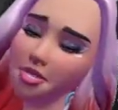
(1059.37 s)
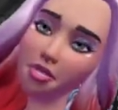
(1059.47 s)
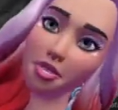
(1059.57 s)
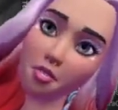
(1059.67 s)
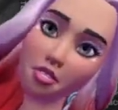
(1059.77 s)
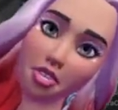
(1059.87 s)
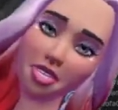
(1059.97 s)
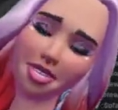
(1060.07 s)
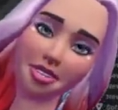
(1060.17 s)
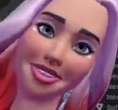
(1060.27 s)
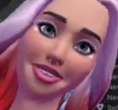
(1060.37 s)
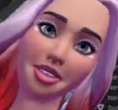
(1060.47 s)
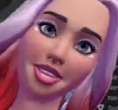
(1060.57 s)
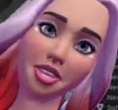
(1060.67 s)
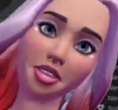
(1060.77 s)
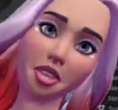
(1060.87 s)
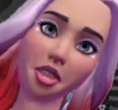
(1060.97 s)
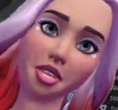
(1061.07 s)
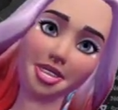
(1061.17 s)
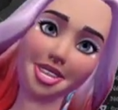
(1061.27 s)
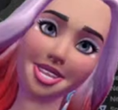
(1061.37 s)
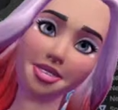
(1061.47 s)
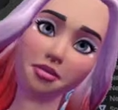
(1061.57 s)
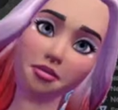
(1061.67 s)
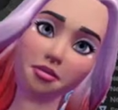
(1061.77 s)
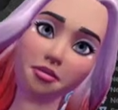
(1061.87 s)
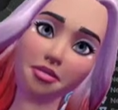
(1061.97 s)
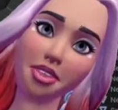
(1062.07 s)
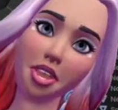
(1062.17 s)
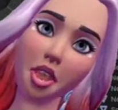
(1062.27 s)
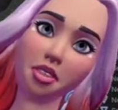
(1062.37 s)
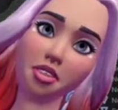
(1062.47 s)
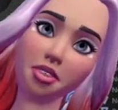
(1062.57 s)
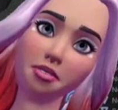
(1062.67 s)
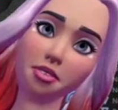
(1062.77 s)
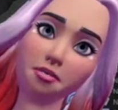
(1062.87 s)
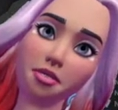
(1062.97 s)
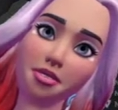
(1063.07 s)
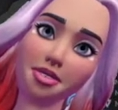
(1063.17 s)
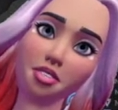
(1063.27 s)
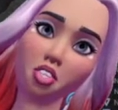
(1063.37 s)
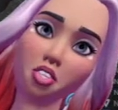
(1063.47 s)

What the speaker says: importing into a game engine can be incredibly important, to be honest.